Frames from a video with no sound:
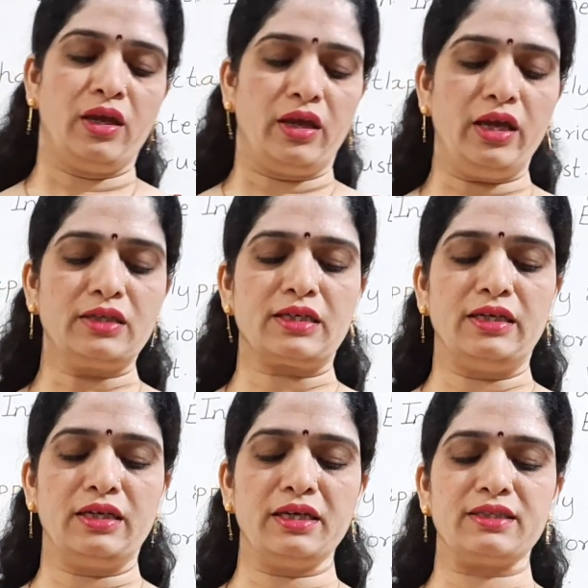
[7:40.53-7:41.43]
heat
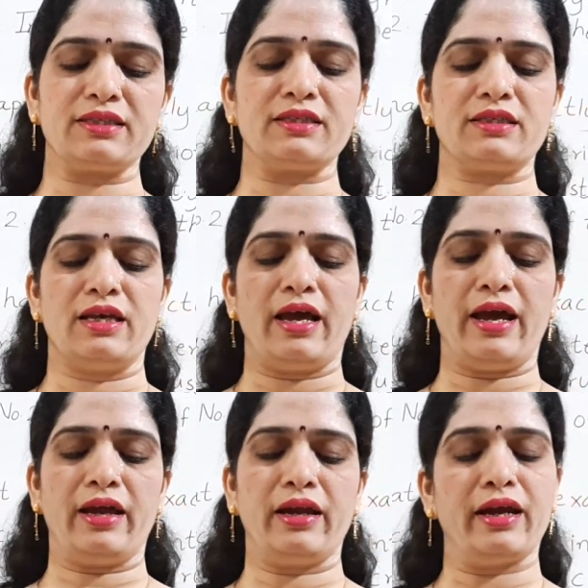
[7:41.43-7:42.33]
increases
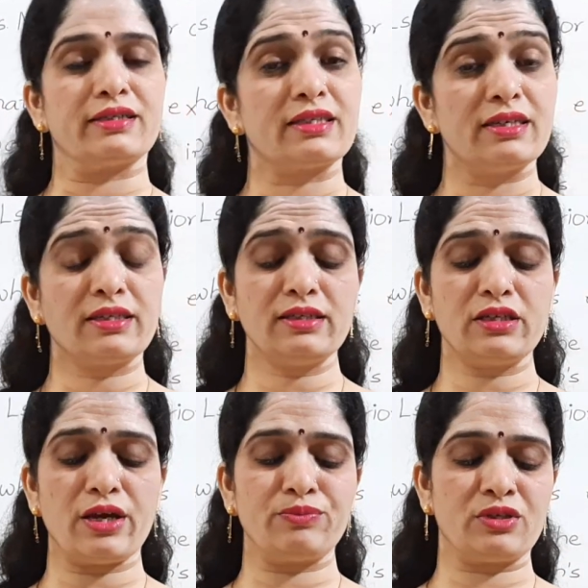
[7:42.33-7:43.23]
and at certain
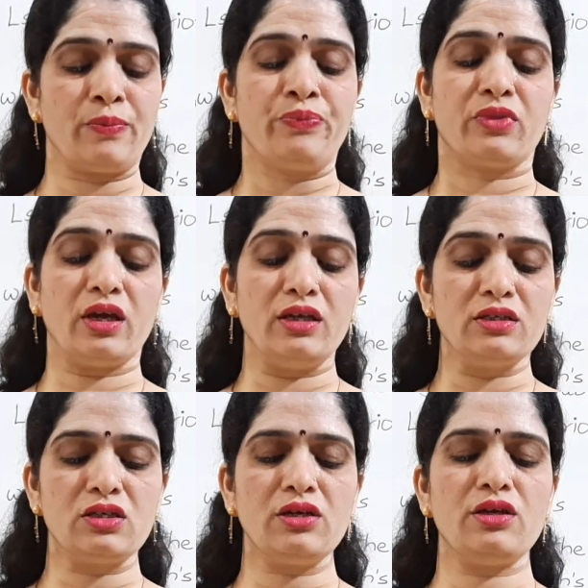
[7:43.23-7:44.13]
depths, the
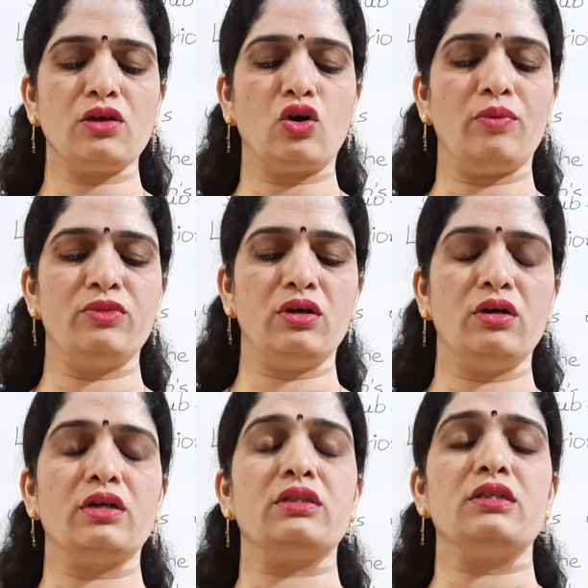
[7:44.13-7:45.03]
interior of the
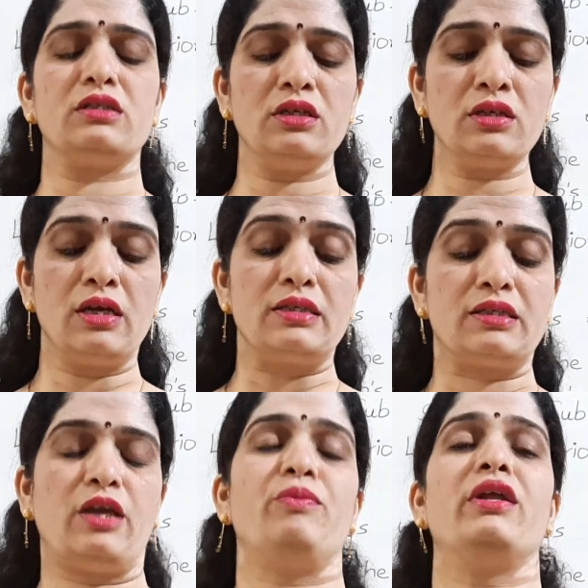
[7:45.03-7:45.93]
earth is in
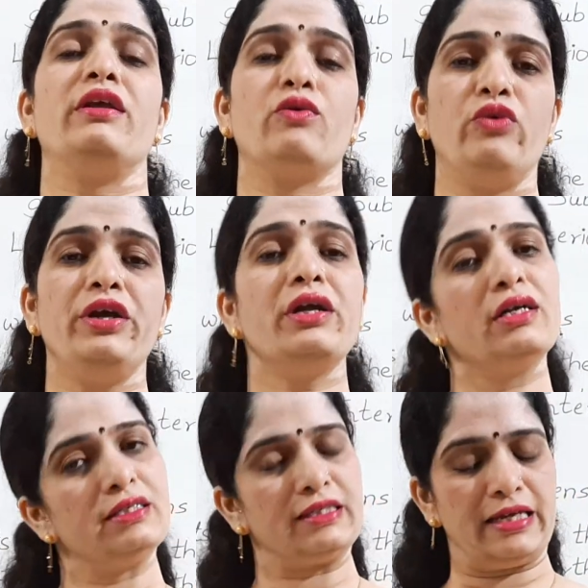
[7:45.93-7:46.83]
semi-liquid
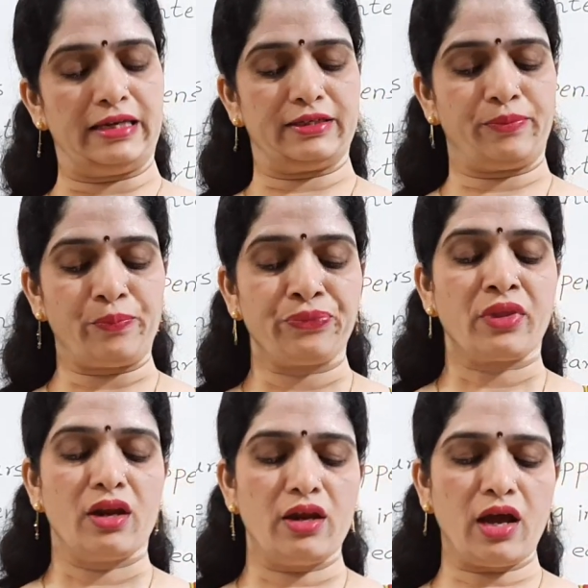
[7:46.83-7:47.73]
state.
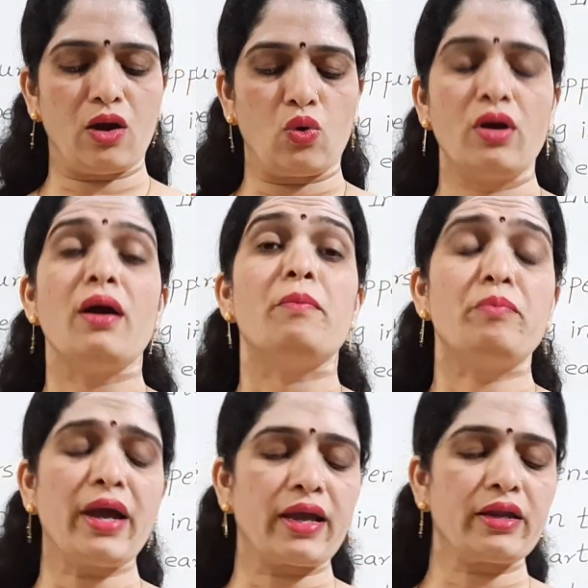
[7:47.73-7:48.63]
Now,
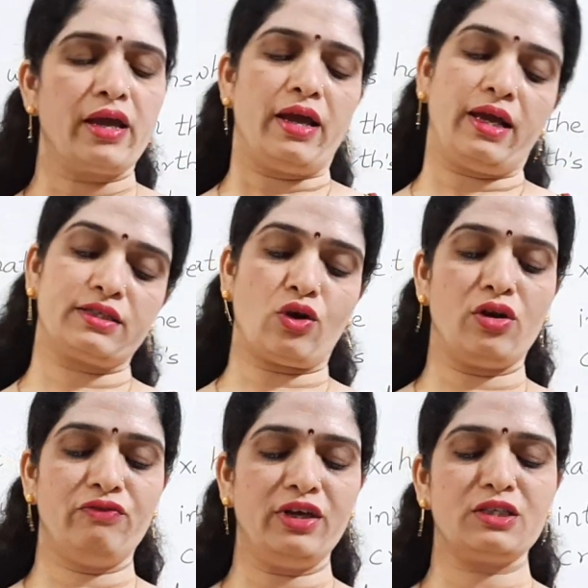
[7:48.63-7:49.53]
man has
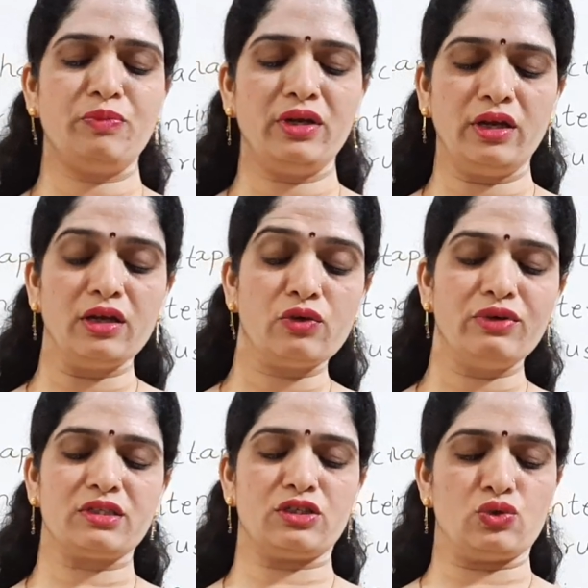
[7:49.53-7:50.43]
always been
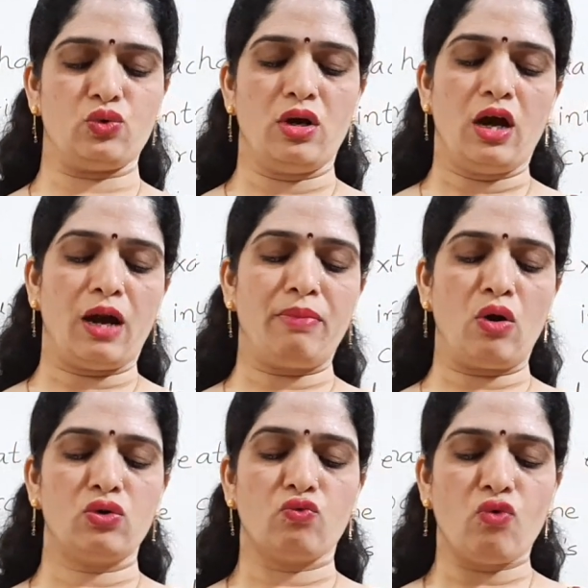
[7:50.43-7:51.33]
inquisitive
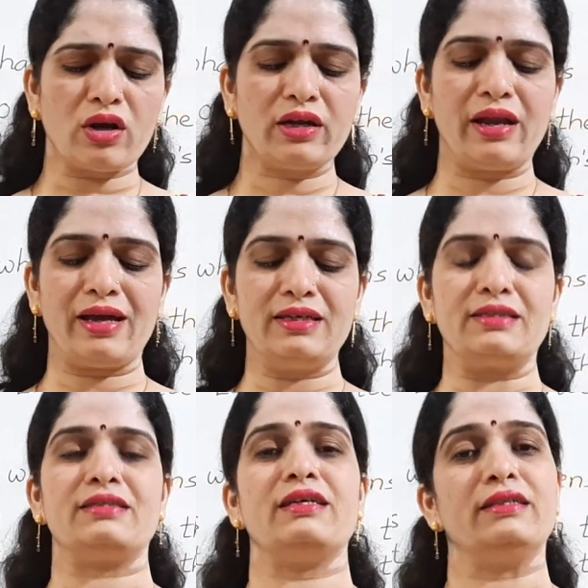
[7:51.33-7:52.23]
about what lies
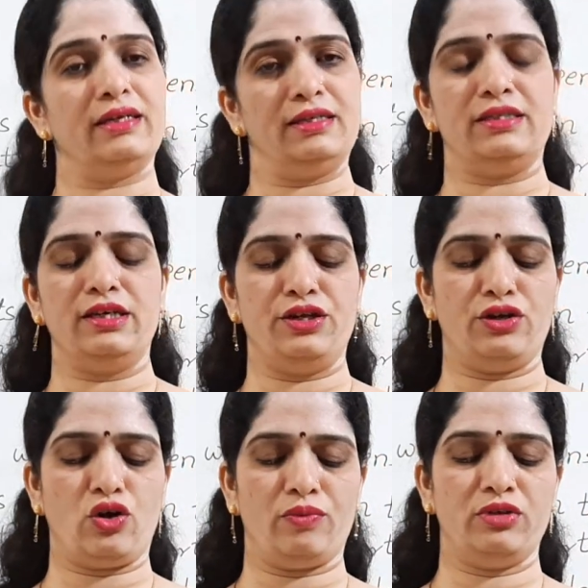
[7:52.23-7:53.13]
in the interior
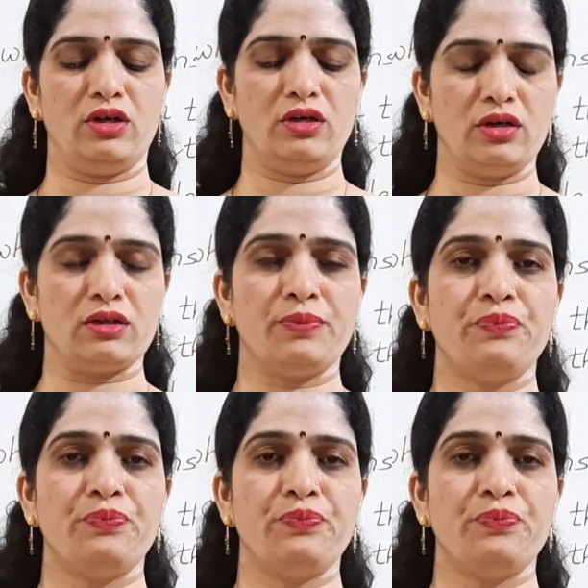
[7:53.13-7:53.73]
of the earth.